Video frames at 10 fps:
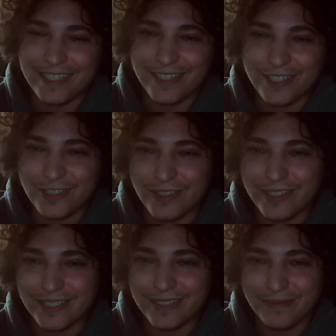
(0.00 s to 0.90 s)
in
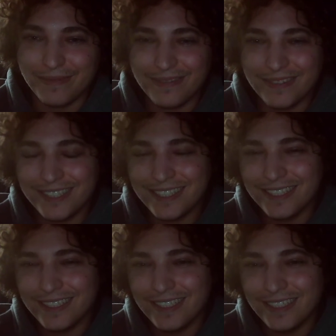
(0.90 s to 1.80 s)
Australia,
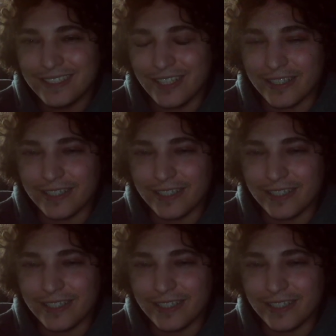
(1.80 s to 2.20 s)
talking